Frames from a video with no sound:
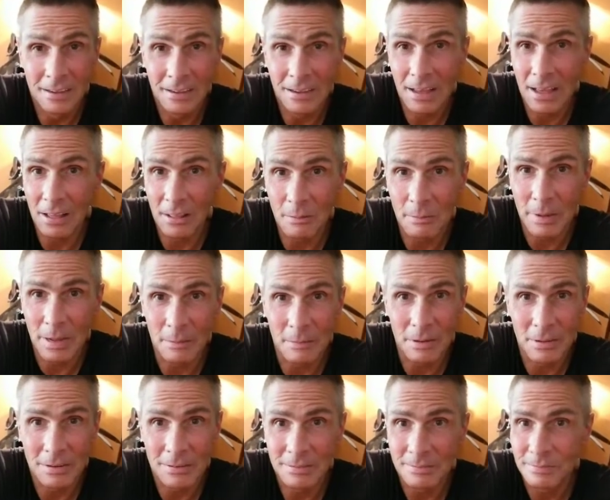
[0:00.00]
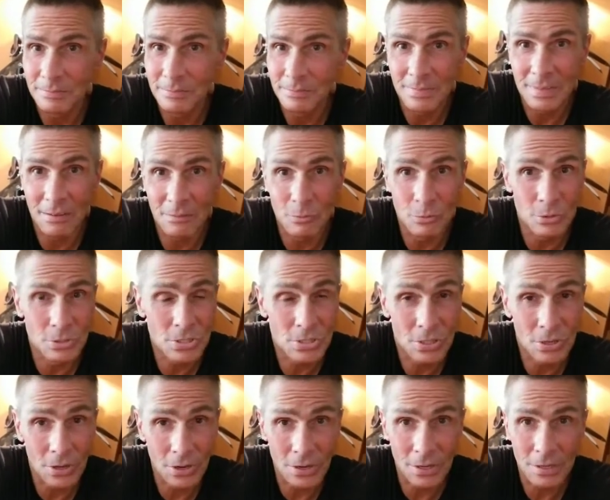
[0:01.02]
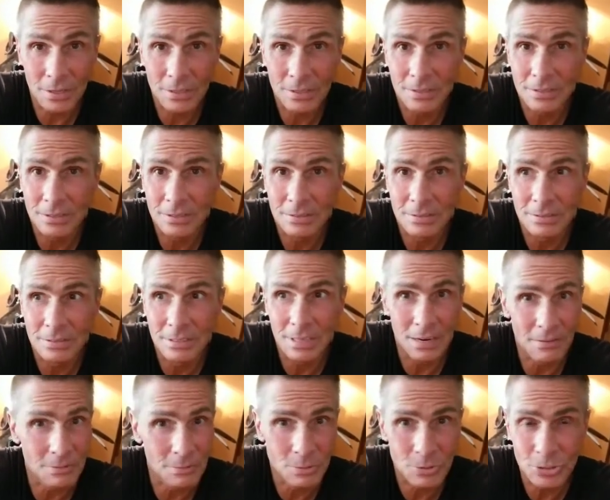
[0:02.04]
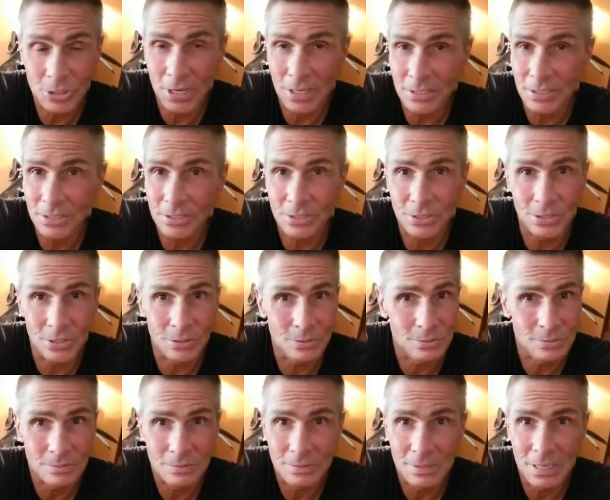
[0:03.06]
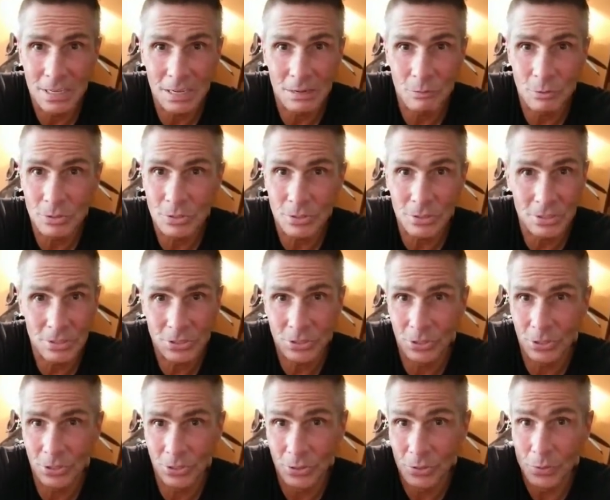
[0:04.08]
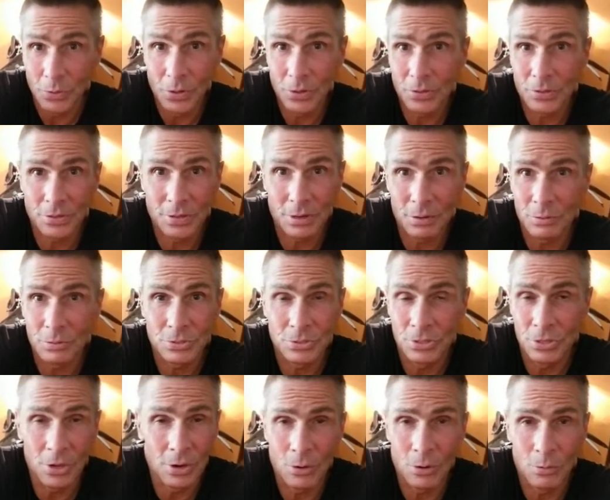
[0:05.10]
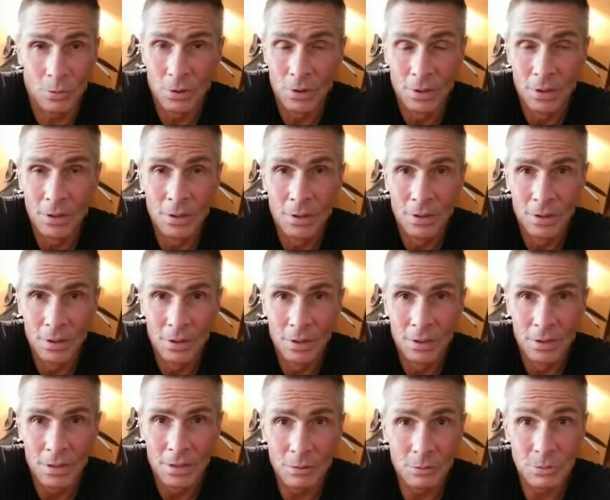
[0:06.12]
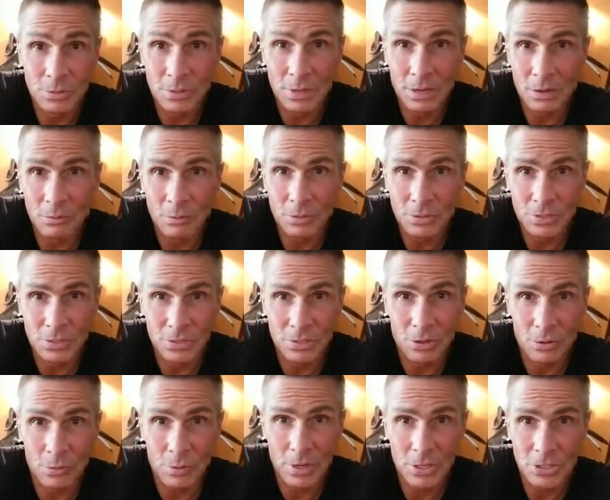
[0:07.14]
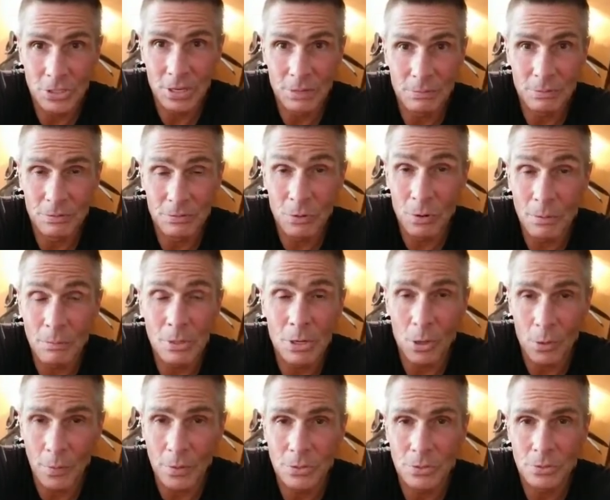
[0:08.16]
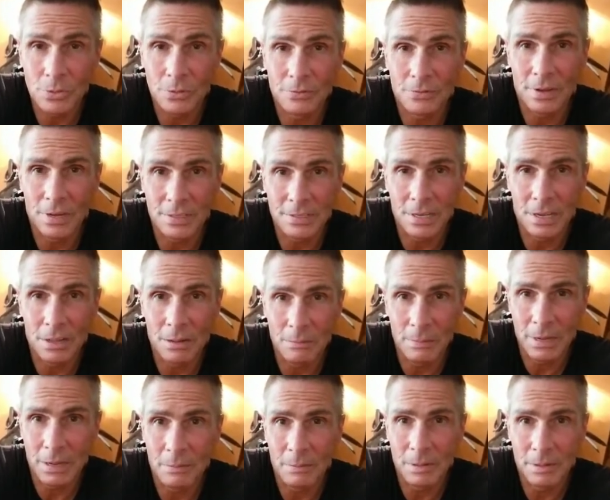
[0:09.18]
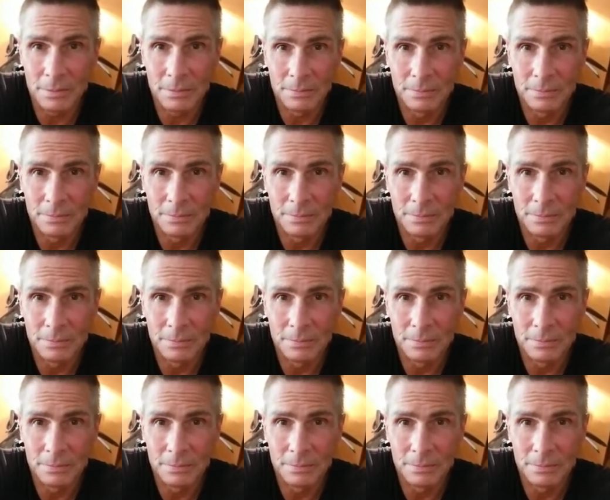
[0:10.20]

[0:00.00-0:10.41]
Alabama. Never was gonna, never projected to. It was gonna turn north. There was no, it was, it was in no way, shape, or form going to affect Alabama.